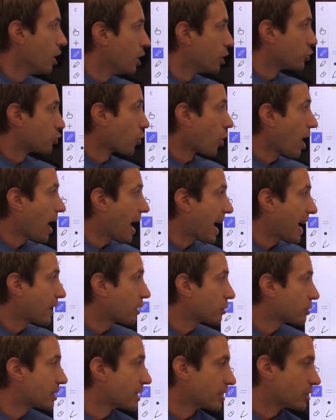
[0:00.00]
Draw
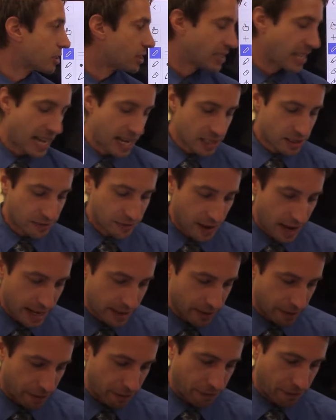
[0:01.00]
angles that satisfy
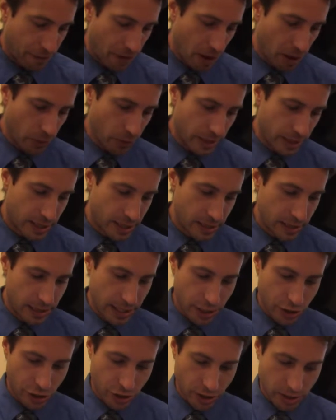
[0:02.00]
the following
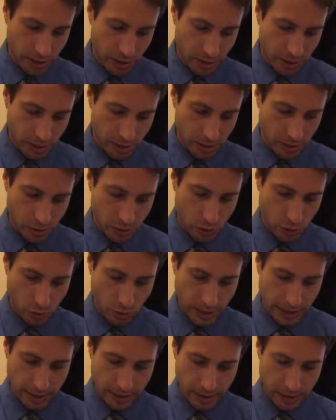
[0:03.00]
conditions.
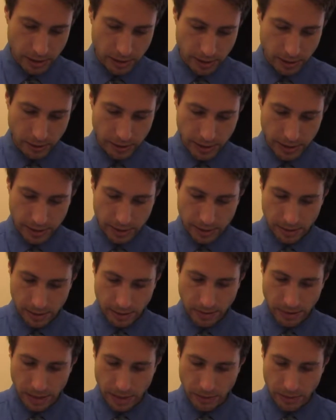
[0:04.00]
Sweet, let's do this. Let
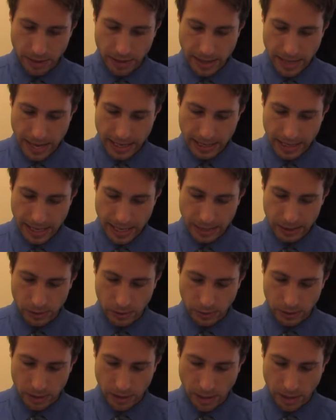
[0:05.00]
me get rid of that guy so
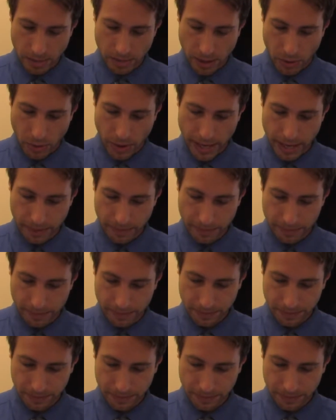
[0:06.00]
it's not in my way.